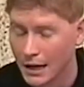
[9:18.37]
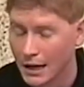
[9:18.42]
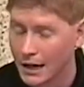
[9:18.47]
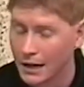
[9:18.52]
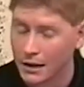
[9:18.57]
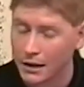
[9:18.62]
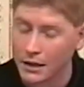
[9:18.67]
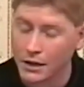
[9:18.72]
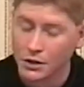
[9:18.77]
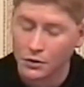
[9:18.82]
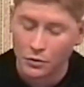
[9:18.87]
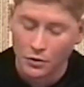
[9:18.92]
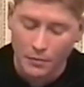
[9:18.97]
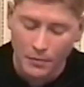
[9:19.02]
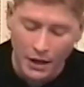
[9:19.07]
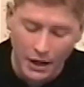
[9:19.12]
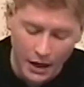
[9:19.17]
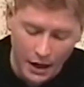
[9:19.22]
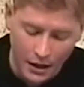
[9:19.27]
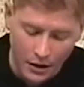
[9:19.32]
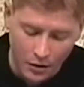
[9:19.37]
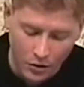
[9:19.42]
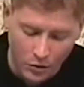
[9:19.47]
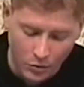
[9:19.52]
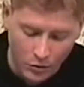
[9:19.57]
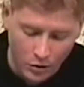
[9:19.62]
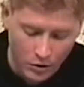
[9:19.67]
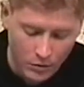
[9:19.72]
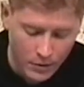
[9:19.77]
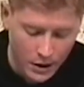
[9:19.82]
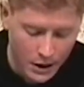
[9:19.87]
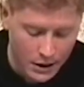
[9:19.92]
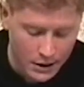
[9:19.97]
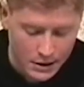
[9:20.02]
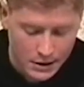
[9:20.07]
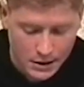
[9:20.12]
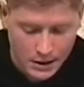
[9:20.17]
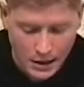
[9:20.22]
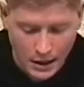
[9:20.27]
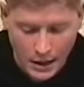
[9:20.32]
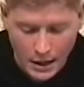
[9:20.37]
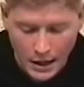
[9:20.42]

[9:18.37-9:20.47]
at least with mechanical robots.